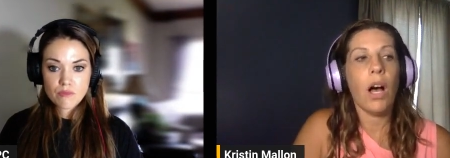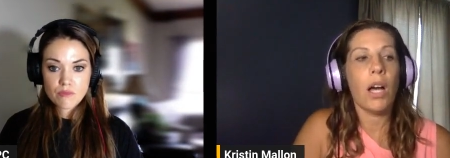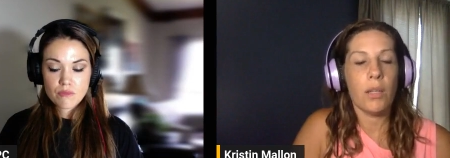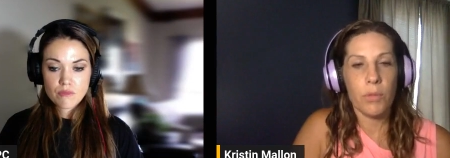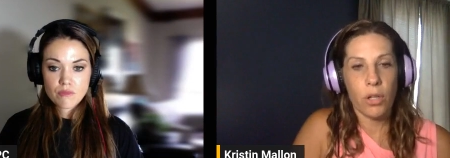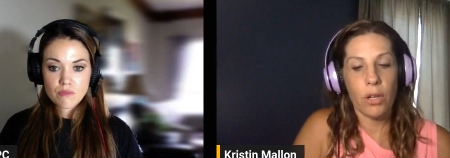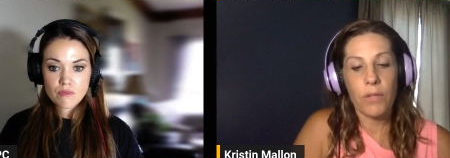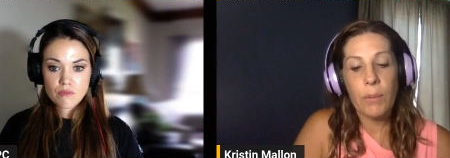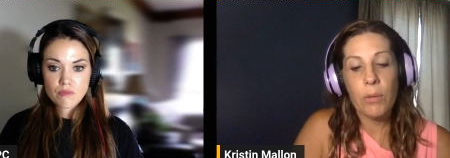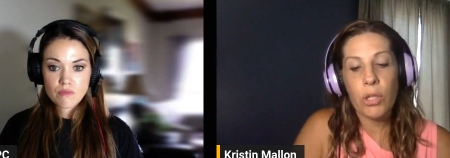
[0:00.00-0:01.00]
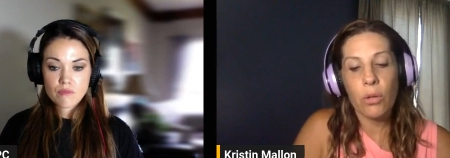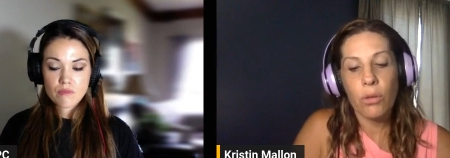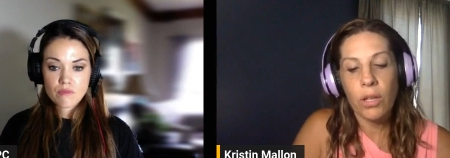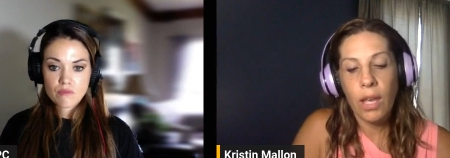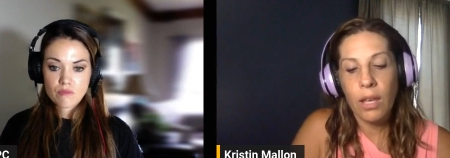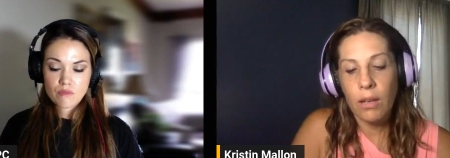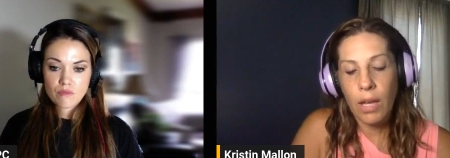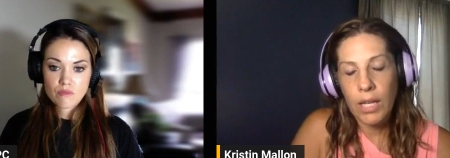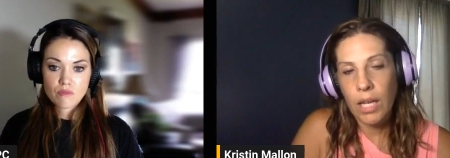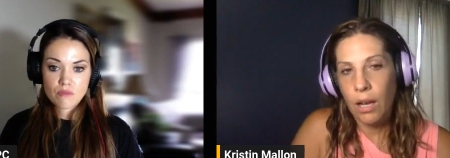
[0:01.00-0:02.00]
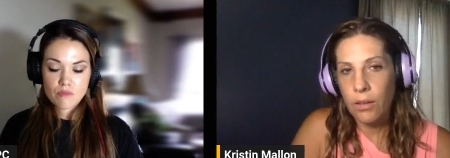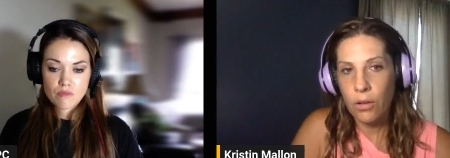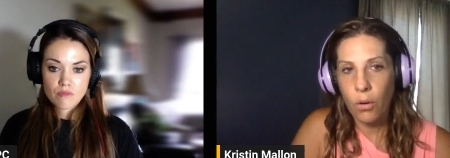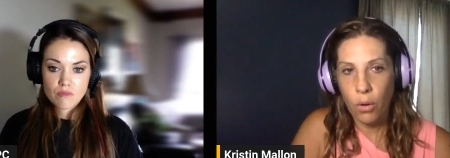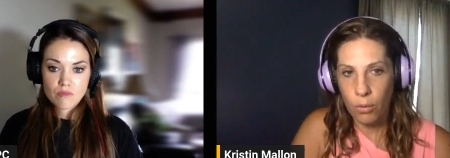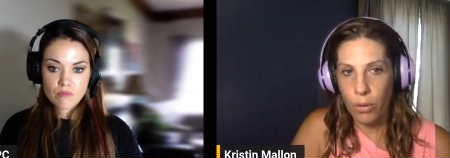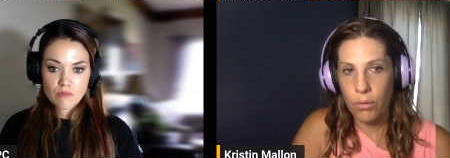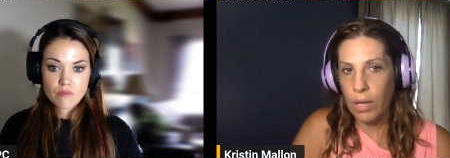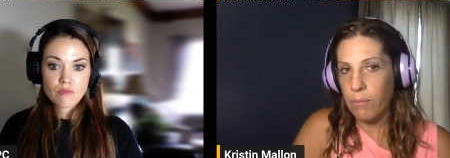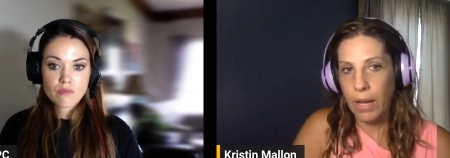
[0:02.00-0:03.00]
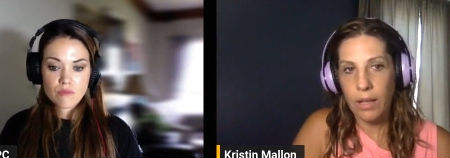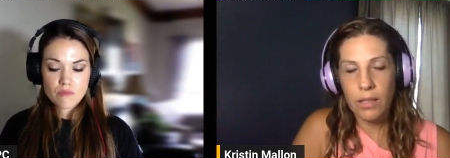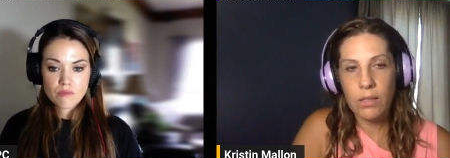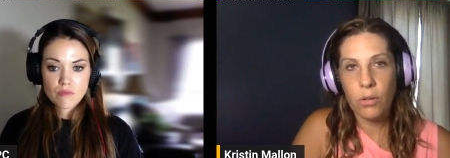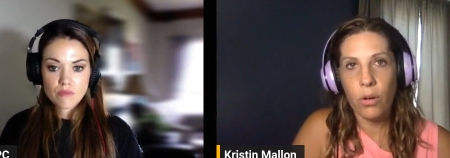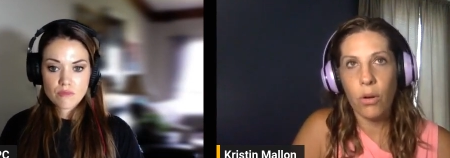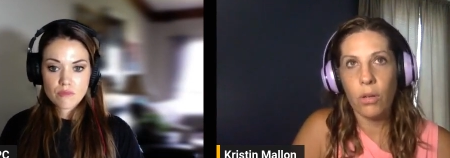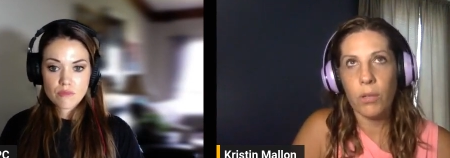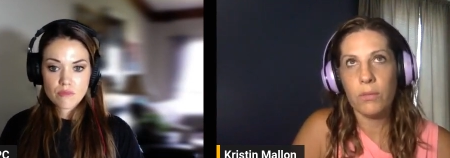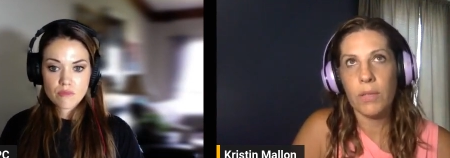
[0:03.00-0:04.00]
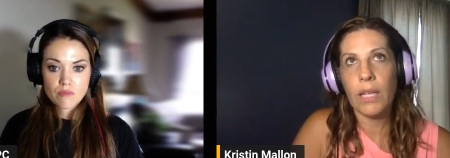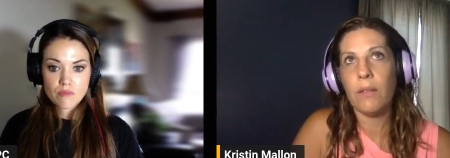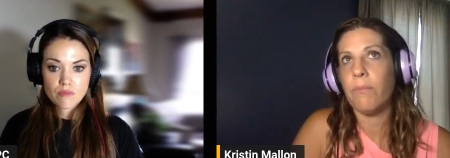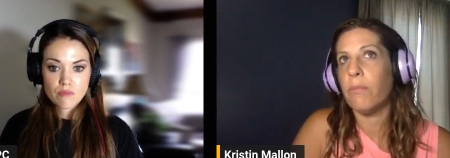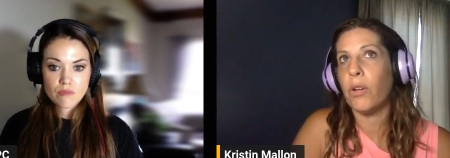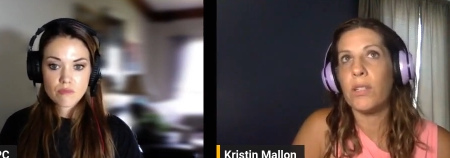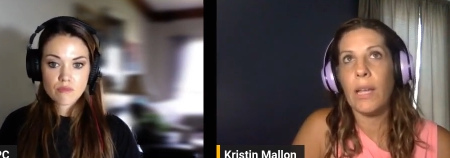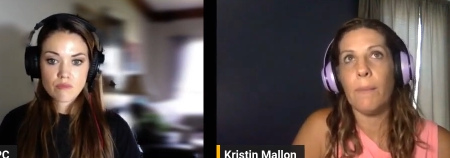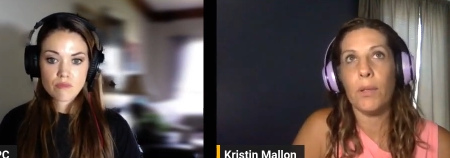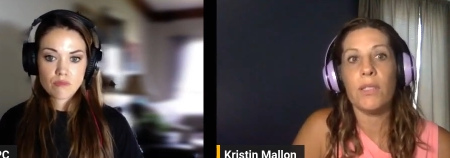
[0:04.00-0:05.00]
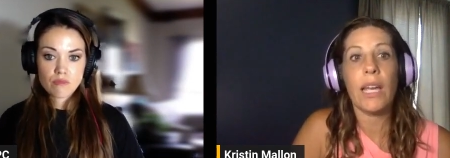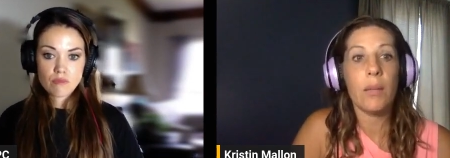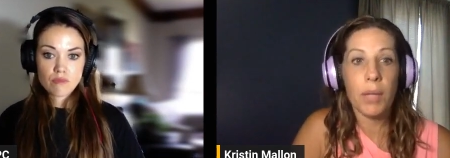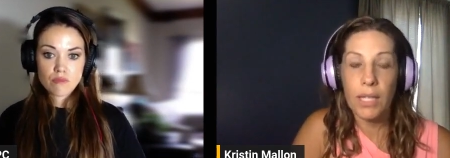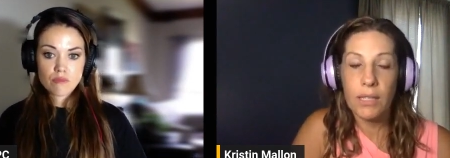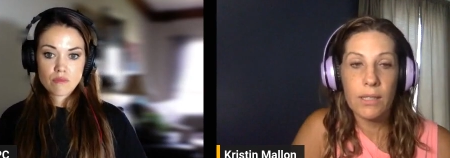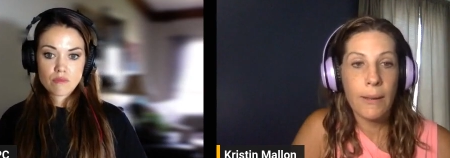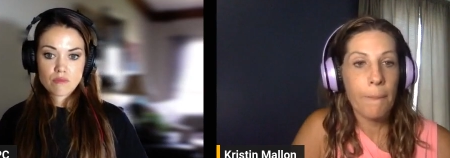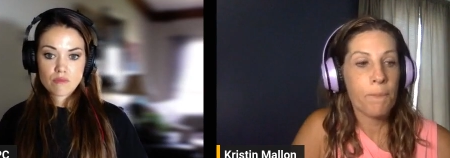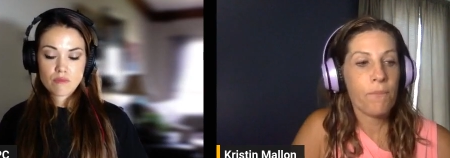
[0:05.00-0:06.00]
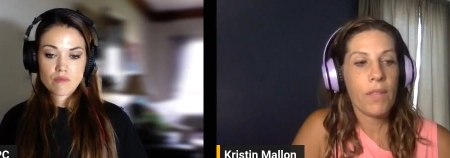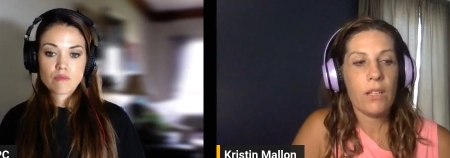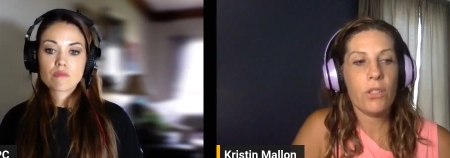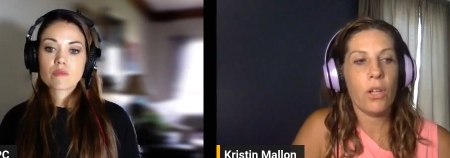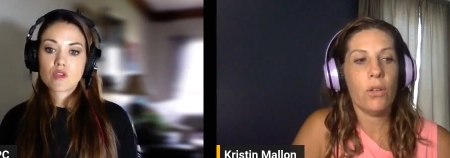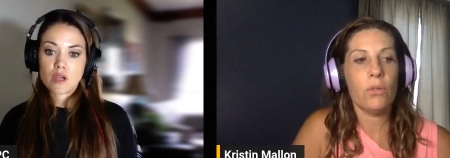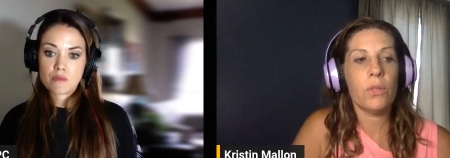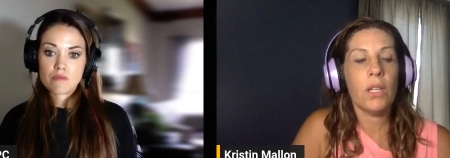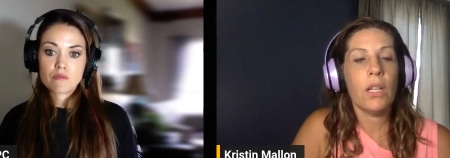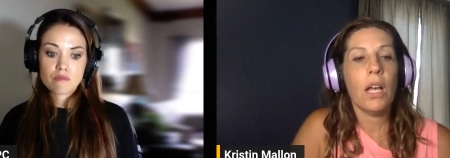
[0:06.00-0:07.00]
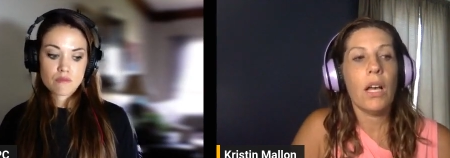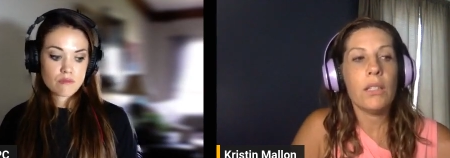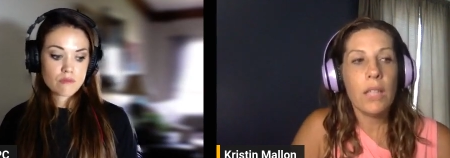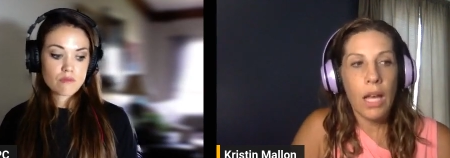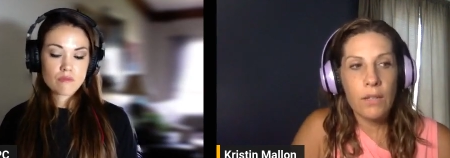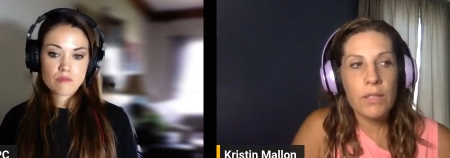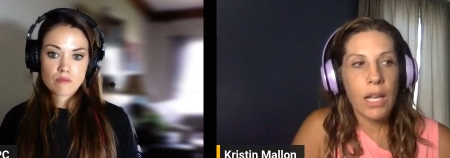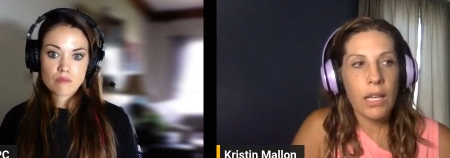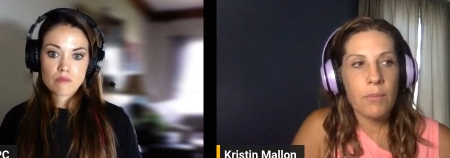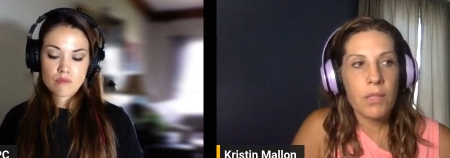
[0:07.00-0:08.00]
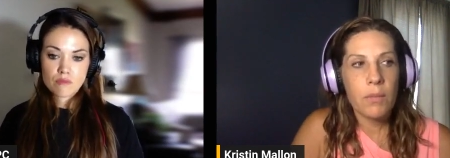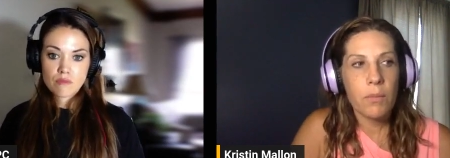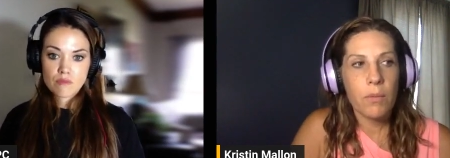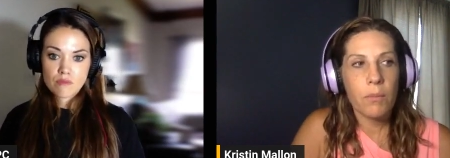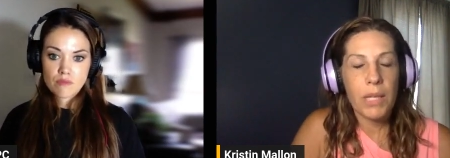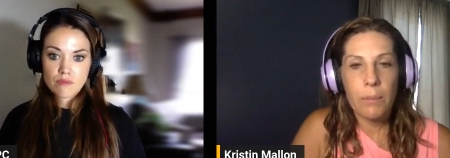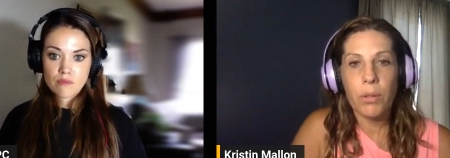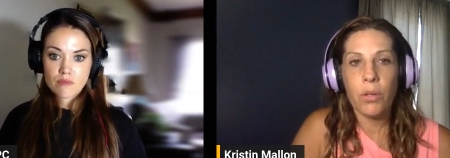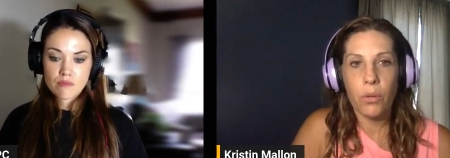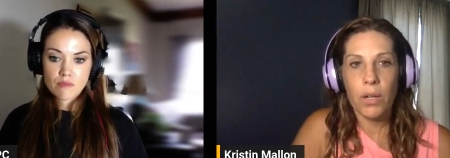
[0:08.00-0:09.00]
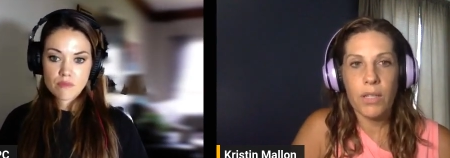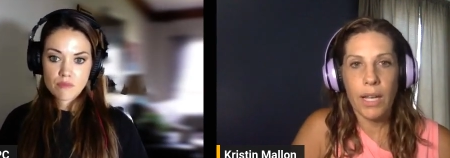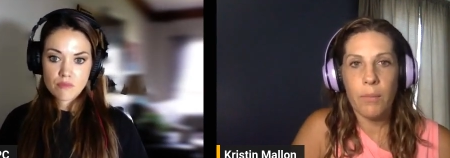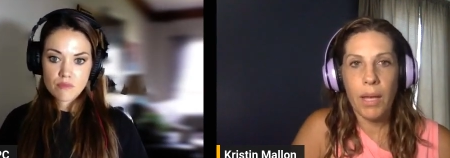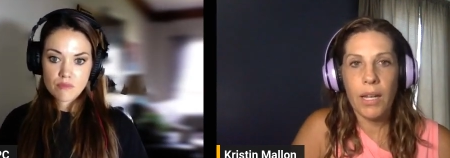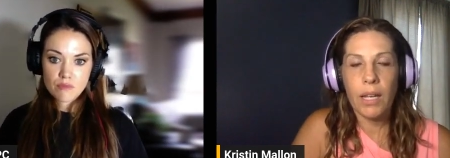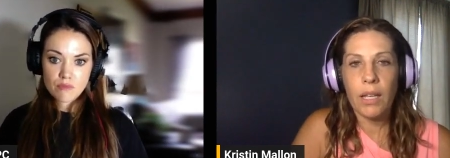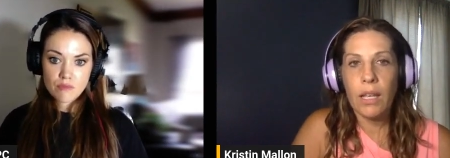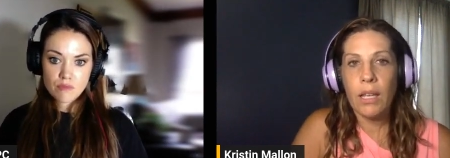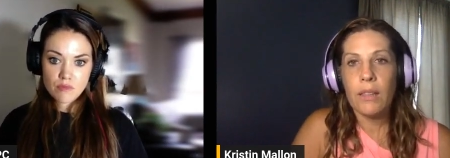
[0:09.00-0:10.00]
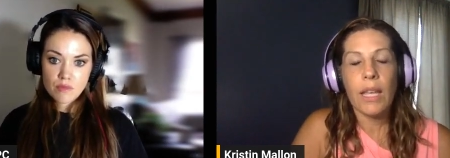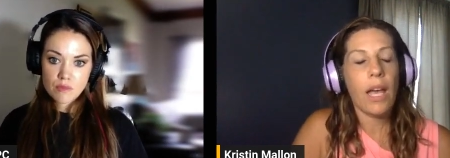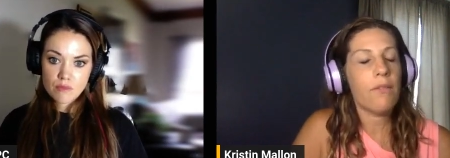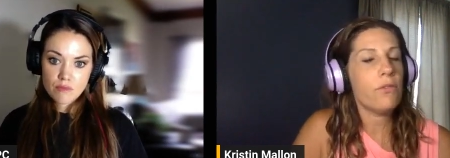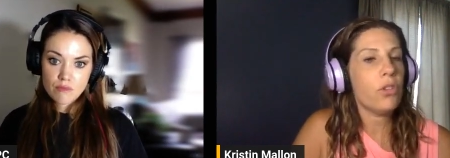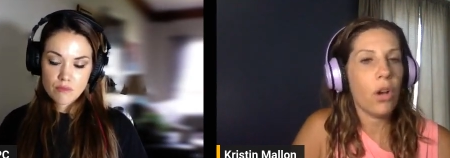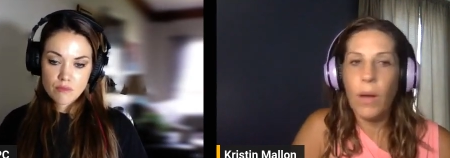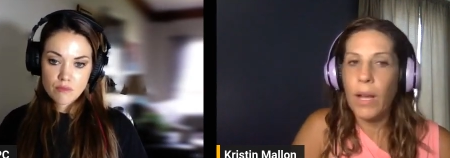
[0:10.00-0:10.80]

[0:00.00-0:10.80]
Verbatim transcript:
Speaker 1: unobserved. I mean, when you look at any other hormone imbalance or hormone, like for example, diabetes. So okay. a lot of times people who are diabetic, they have no